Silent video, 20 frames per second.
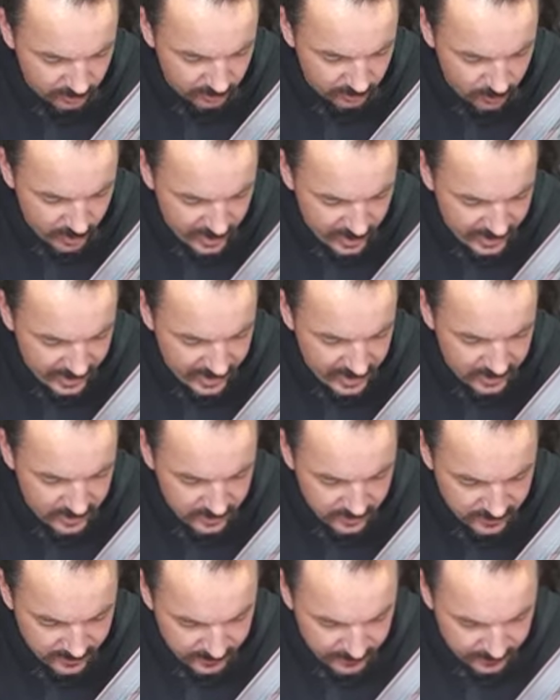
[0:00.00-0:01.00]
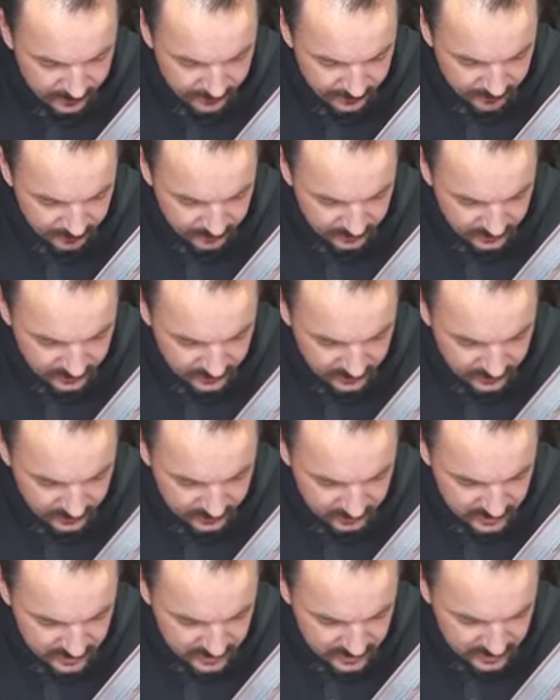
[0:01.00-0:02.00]
away
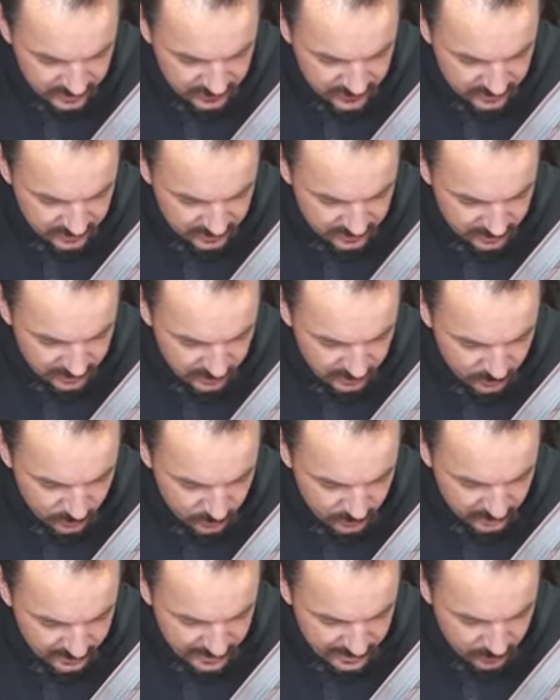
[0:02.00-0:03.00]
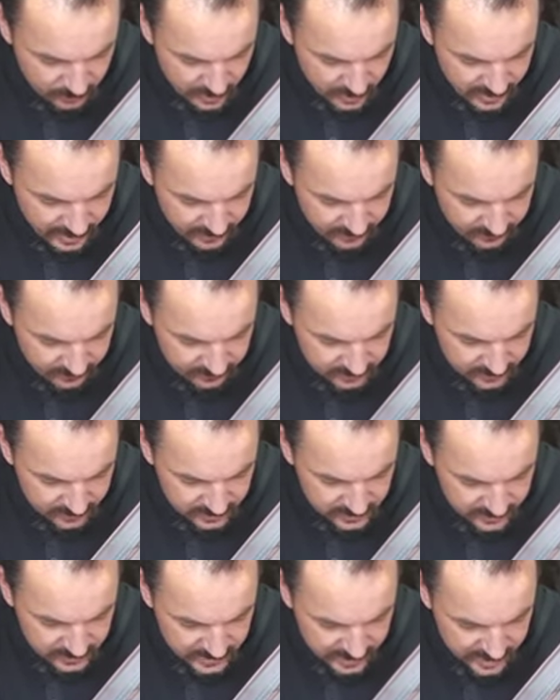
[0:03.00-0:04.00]
just gives you a little bit more leeway if things
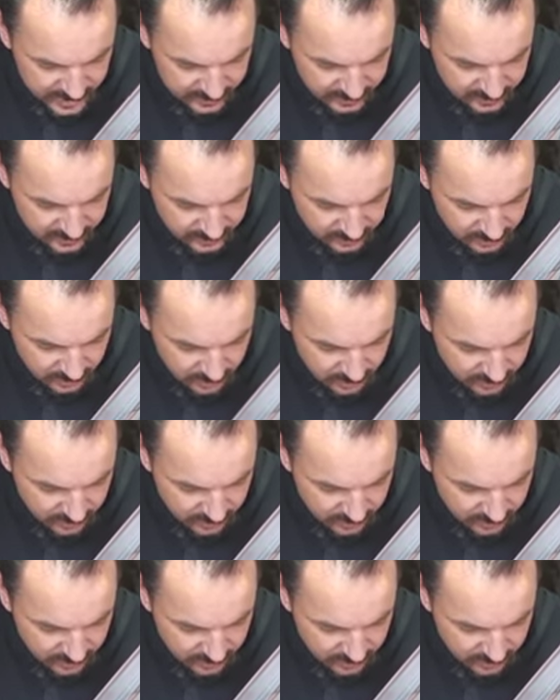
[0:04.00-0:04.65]
start kind